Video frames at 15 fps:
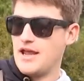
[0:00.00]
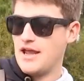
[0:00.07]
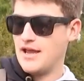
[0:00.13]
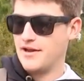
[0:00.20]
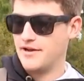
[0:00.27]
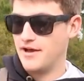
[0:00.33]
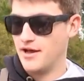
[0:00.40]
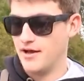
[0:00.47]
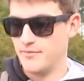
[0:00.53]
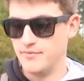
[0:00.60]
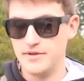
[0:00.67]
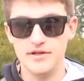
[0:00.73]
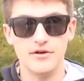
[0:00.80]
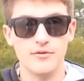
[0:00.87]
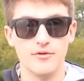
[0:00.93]
And
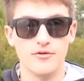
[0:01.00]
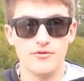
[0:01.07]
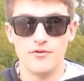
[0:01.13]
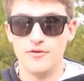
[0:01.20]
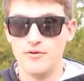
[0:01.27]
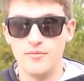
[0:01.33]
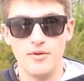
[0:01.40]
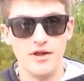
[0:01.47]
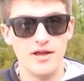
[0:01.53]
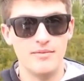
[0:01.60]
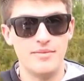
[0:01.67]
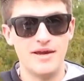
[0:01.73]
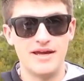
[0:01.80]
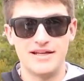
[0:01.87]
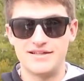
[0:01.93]
you know, we're throwing the
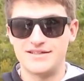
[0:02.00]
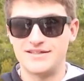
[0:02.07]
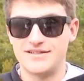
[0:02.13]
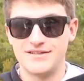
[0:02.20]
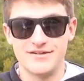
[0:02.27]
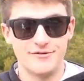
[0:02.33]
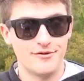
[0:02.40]
blade baits.